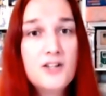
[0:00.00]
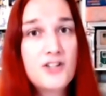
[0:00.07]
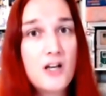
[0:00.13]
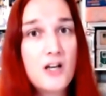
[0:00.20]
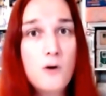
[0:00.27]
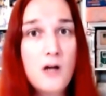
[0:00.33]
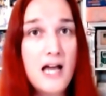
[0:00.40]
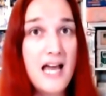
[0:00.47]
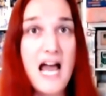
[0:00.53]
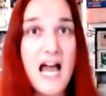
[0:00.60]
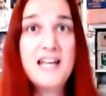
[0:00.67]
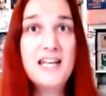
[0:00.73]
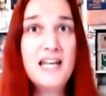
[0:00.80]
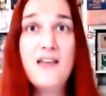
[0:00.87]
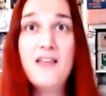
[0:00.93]
So
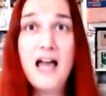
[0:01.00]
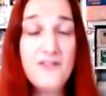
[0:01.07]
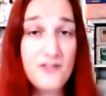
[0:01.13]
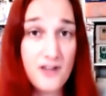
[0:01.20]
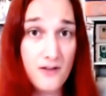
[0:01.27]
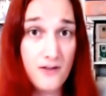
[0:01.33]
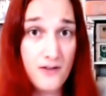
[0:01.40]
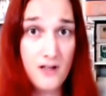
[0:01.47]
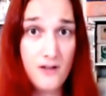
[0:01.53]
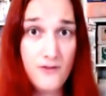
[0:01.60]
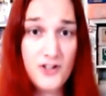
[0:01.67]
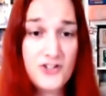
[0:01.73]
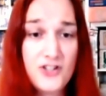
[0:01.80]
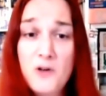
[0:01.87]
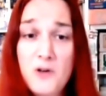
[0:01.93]
and
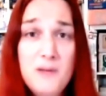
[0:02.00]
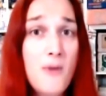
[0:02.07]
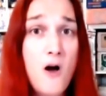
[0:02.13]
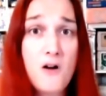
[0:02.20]
the Sony